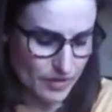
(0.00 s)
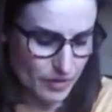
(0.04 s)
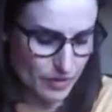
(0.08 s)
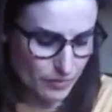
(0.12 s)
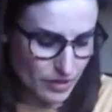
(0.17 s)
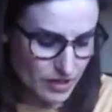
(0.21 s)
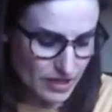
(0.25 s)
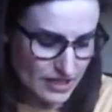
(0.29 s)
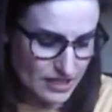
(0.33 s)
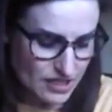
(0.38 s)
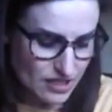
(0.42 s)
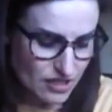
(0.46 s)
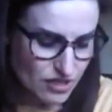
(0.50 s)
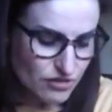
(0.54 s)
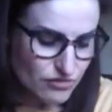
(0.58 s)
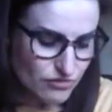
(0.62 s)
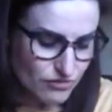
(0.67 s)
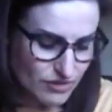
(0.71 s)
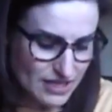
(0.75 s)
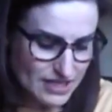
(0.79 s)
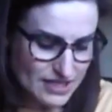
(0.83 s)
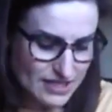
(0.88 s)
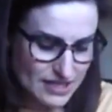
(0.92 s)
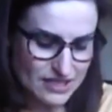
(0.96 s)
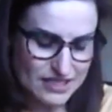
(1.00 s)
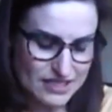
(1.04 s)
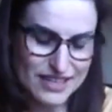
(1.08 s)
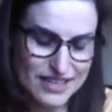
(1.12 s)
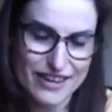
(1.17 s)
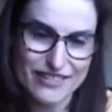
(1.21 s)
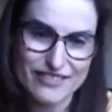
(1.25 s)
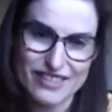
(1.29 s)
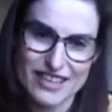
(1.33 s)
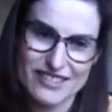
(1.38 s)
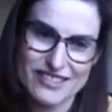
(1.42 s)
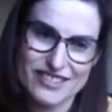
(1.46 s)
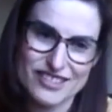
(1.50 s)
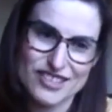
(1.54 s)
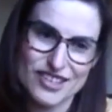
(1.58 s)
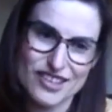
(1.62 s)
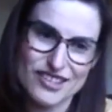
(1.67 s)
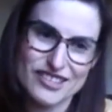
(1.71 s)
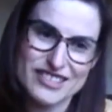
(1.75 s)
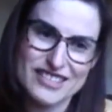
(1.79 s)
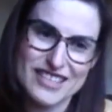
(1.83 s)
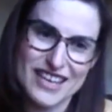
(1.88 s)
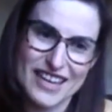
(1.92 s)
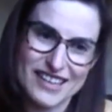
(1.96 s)
Well, there's good research out there that
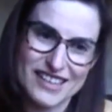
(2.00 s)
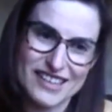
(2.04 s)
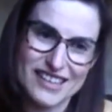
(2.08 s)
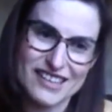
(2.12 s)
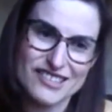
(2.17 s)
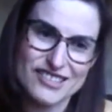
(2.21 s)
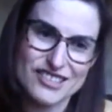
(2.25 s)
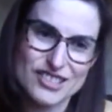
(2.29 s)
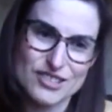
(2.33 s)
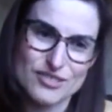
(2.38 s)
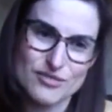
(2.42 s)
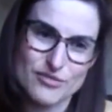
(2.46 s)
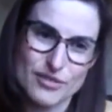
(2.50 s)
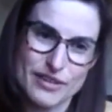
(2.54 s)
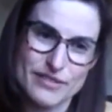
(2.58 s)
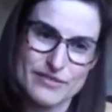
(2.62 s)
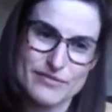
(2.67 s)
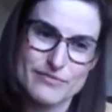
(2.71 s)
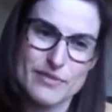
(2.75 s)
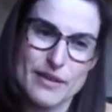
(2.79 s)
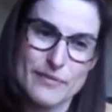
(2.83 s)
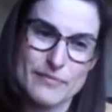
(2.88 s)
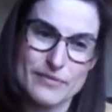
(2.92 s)
shows that inclusion drives